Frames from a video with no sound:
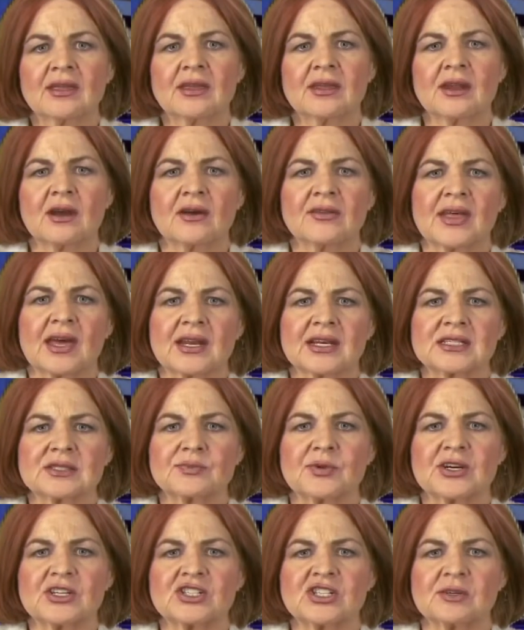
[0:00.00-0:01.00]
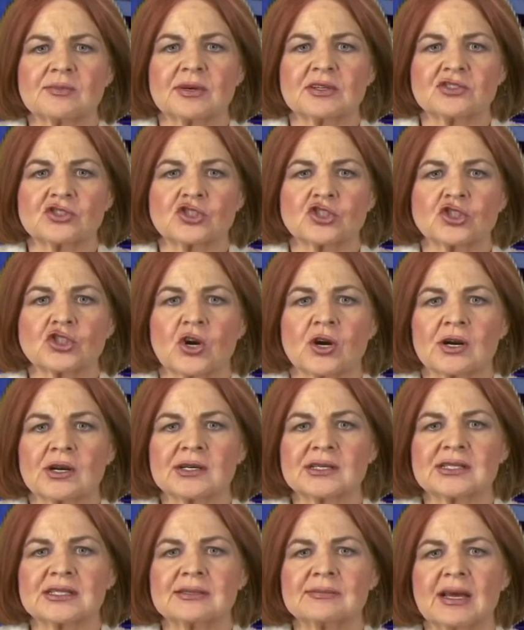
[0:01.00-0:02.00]
You know that expression about
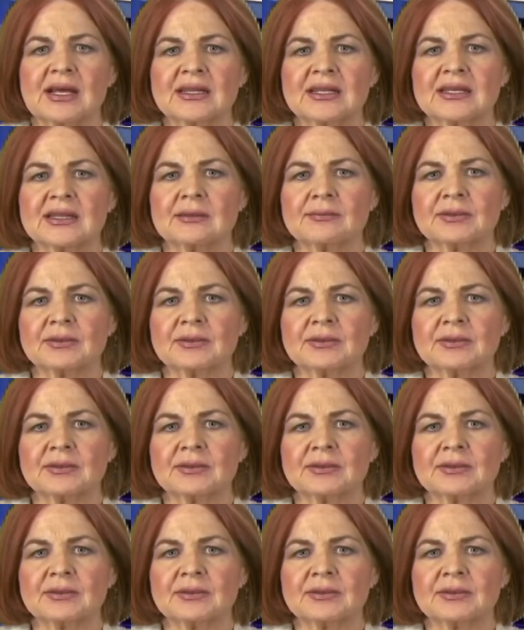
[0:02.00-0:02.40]
sharks smelling